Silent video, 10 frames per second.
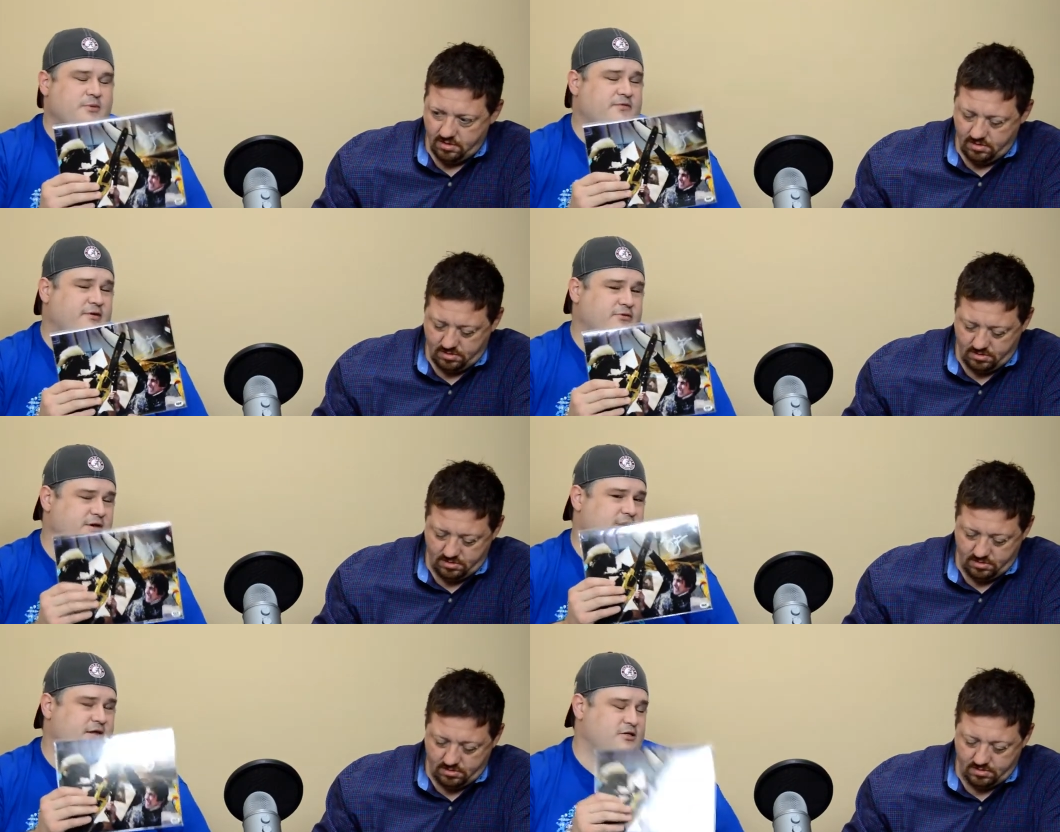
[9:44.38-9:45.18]
Speaker 1: my favorite
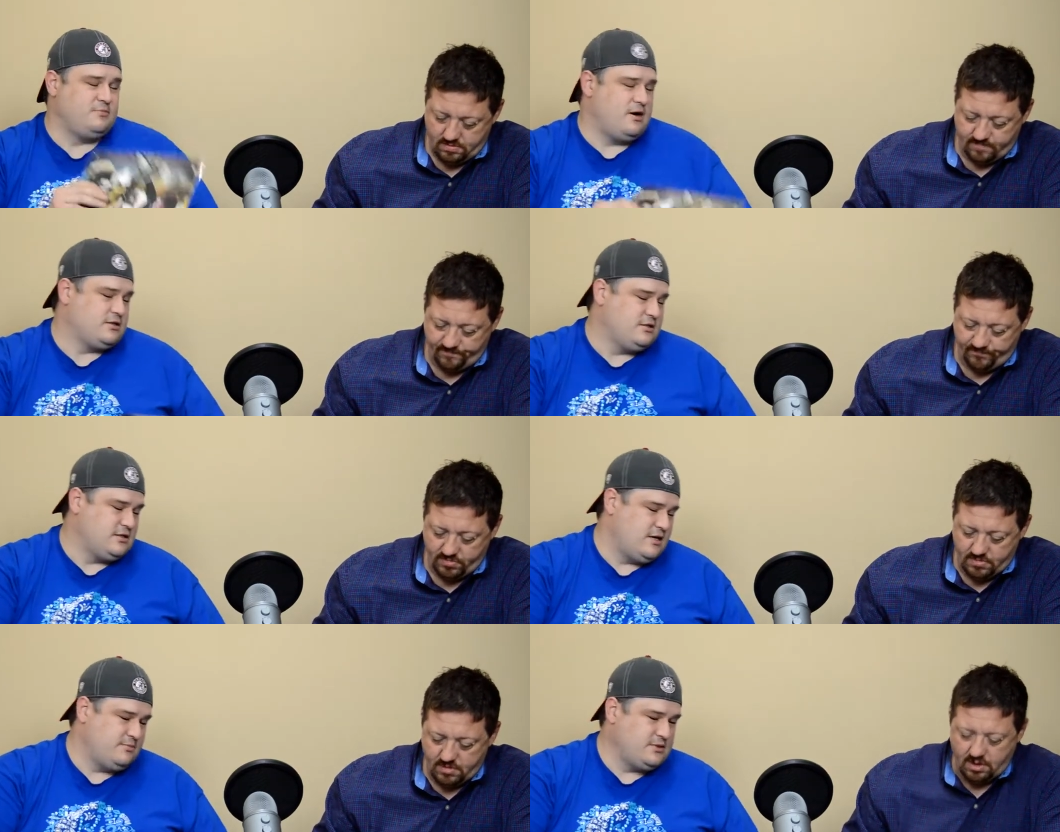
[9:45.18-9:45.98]
thing out of this box this
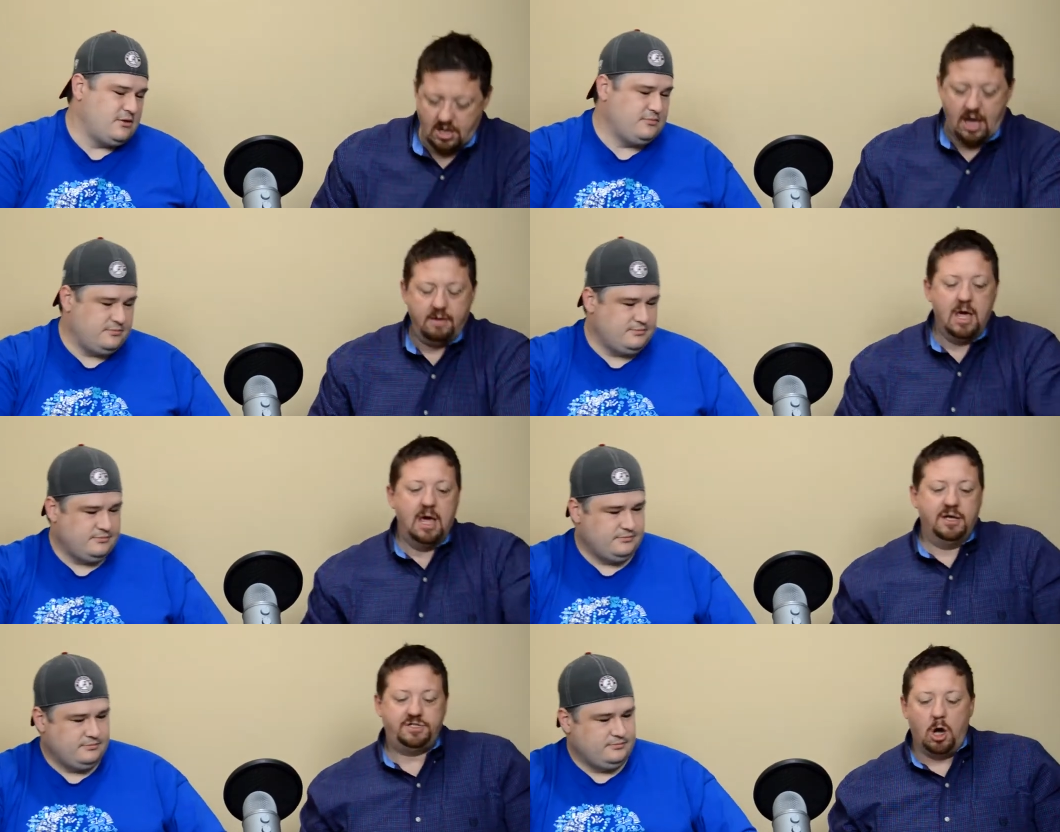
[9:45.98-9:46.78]
time.
Speaker 2: So. Okay,
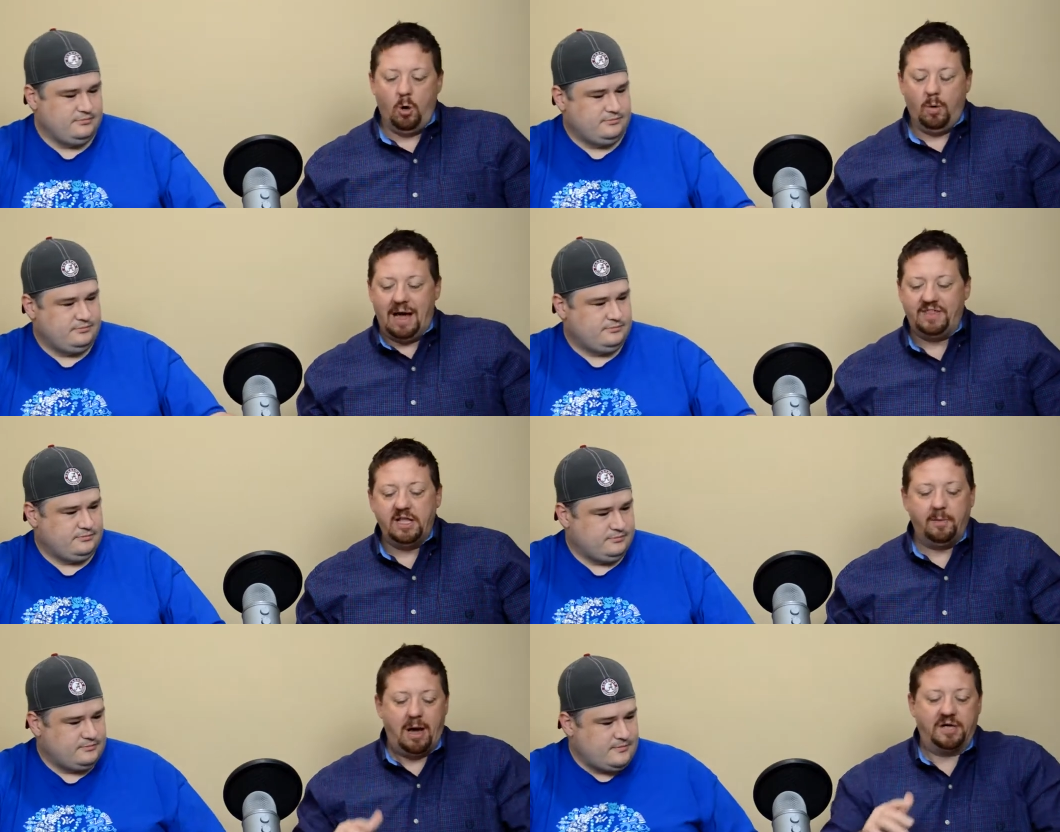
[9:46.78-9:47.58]
so I think
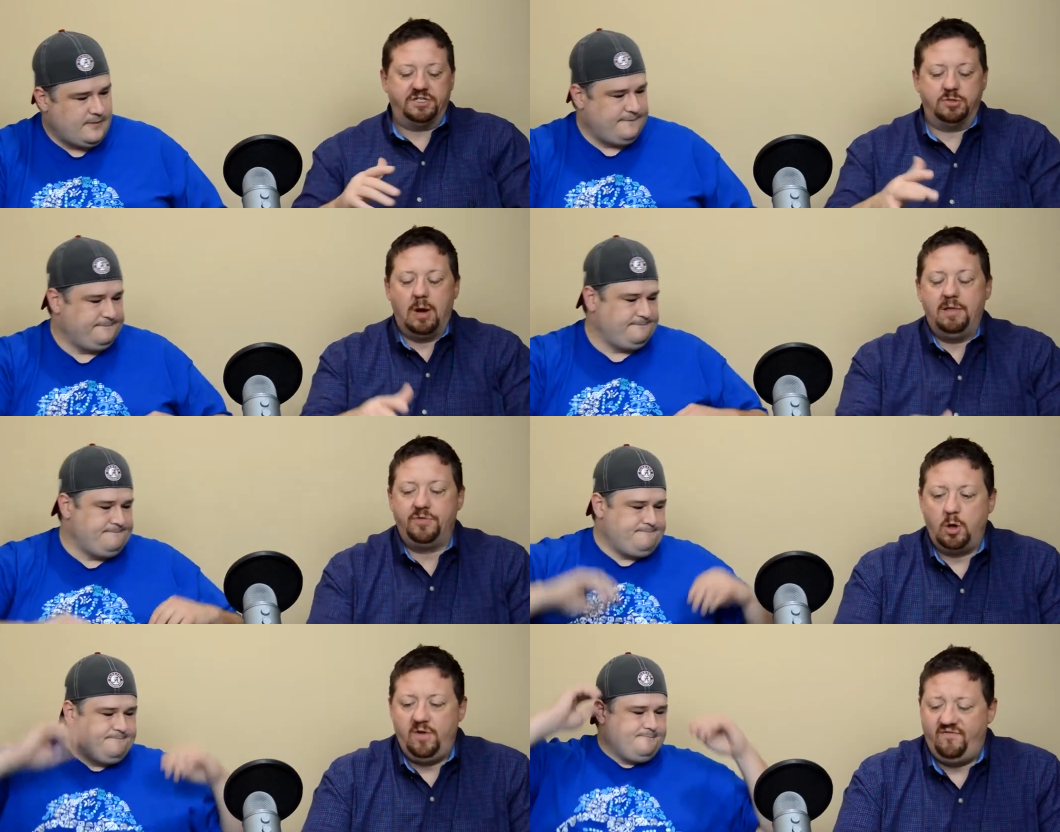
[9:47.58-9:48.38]
the box is around
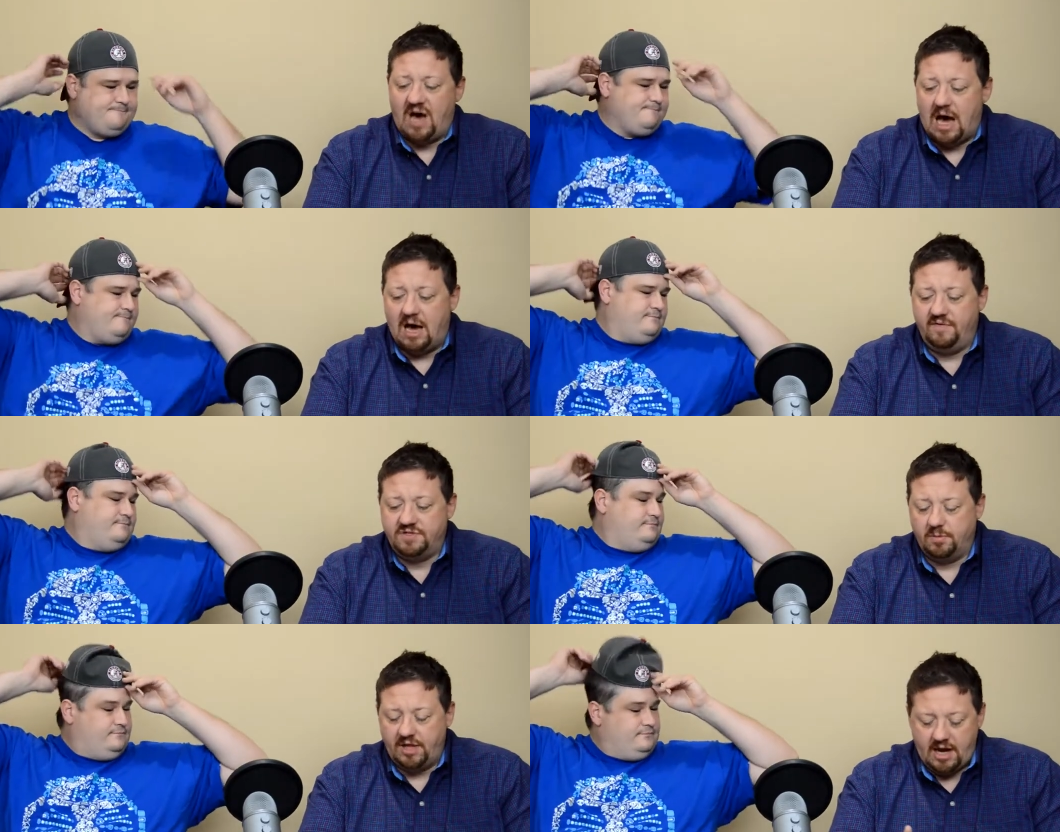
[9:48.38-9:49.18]
thirty five,
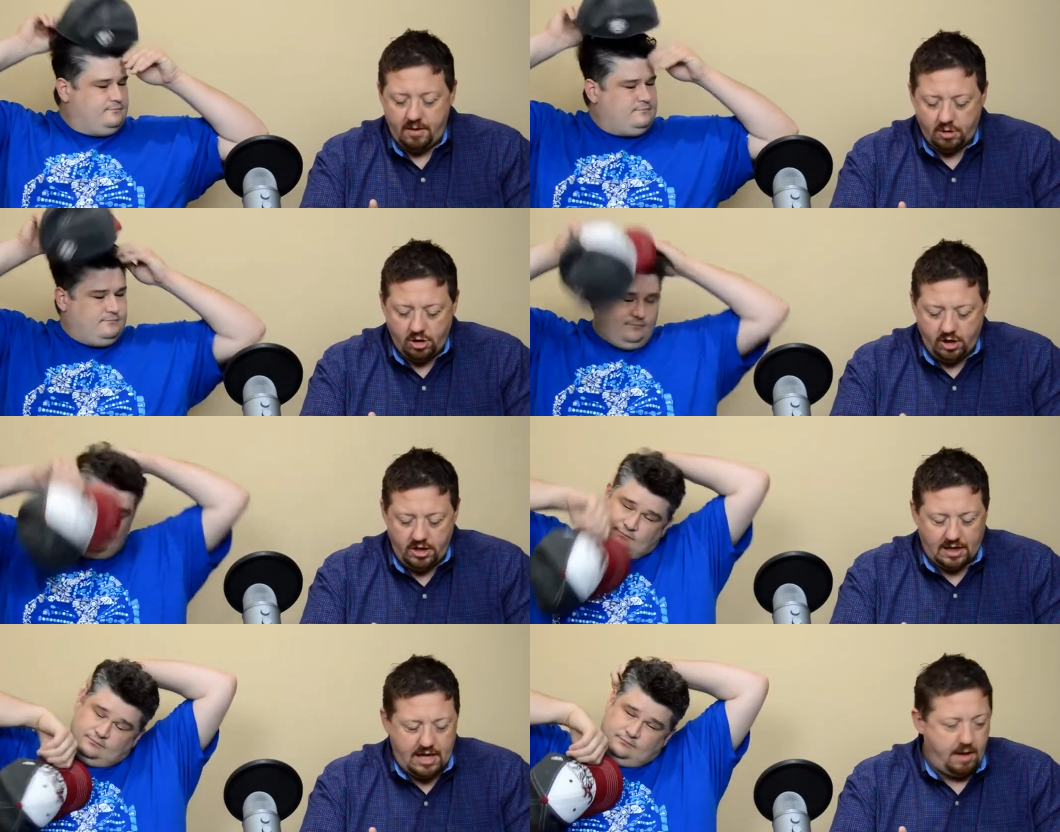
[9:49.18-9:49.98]
some in that neighborhood.
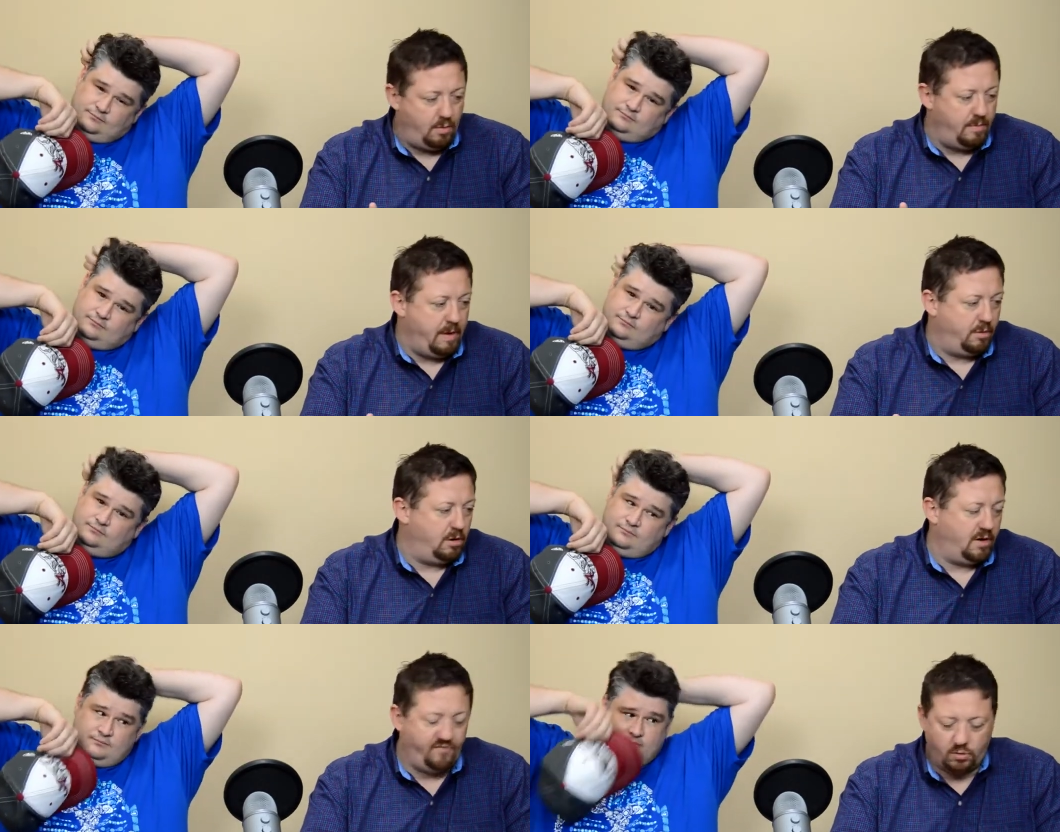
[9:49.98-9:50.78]
I can't
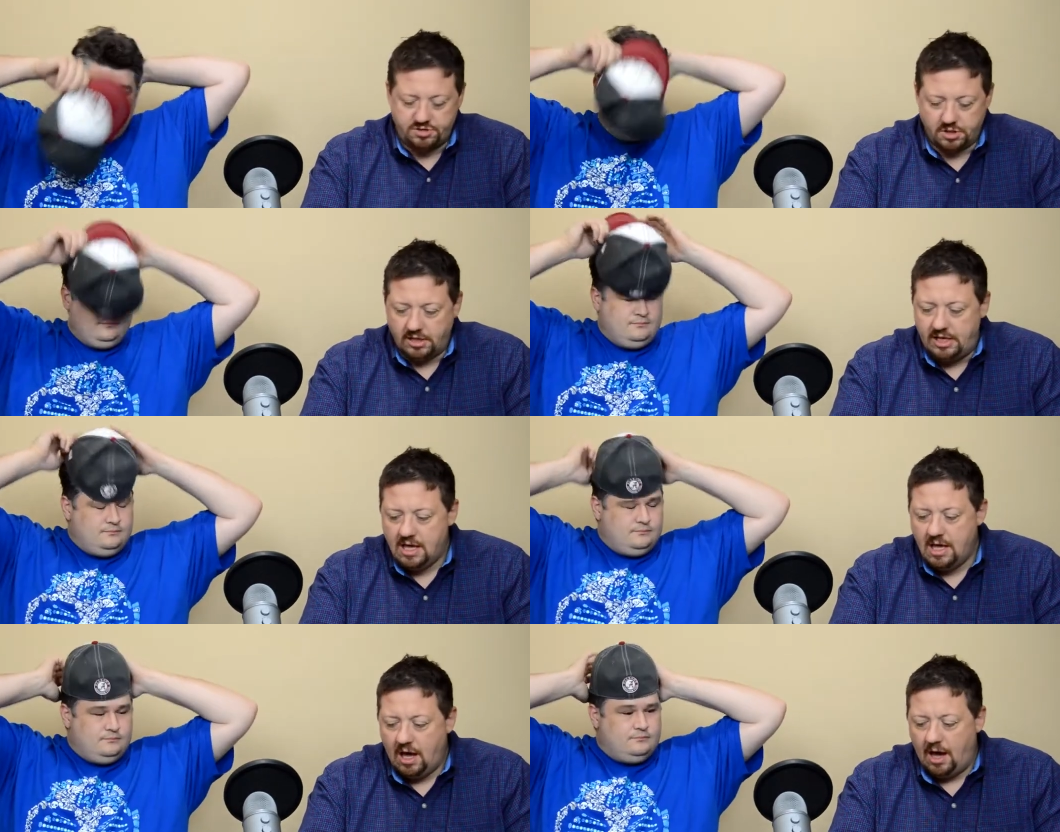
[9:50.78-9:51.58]
remember unfortunately,
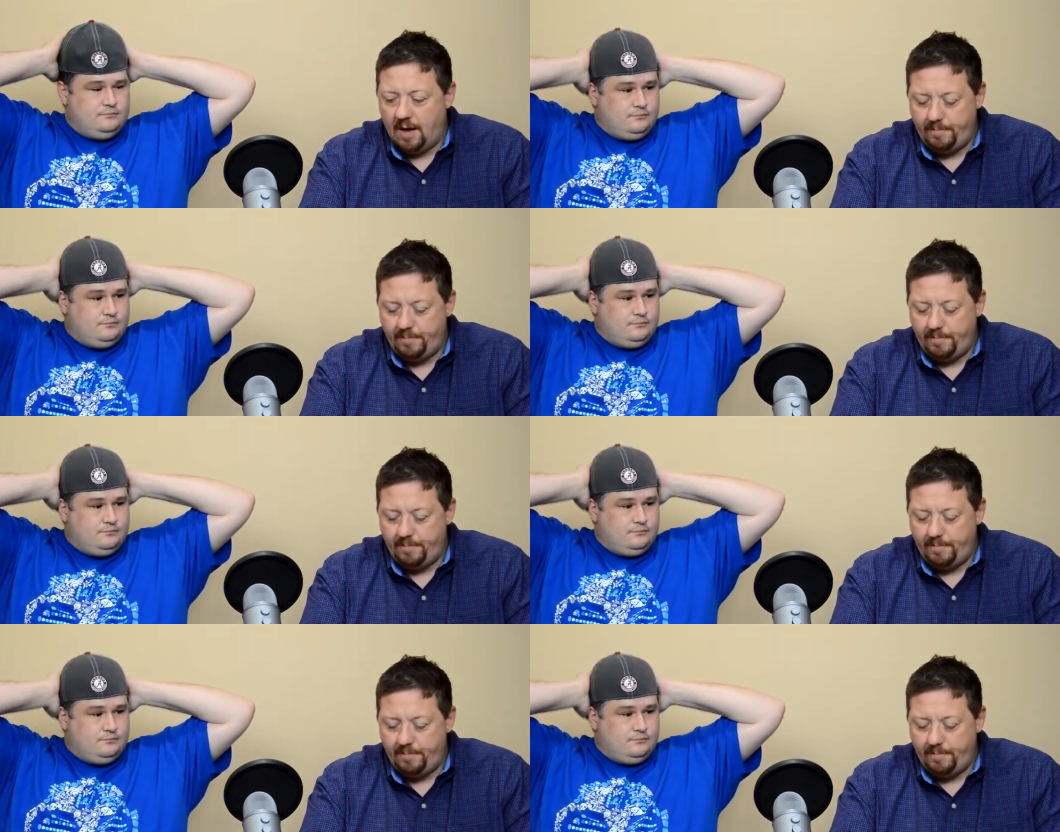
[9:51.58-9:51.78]
uh,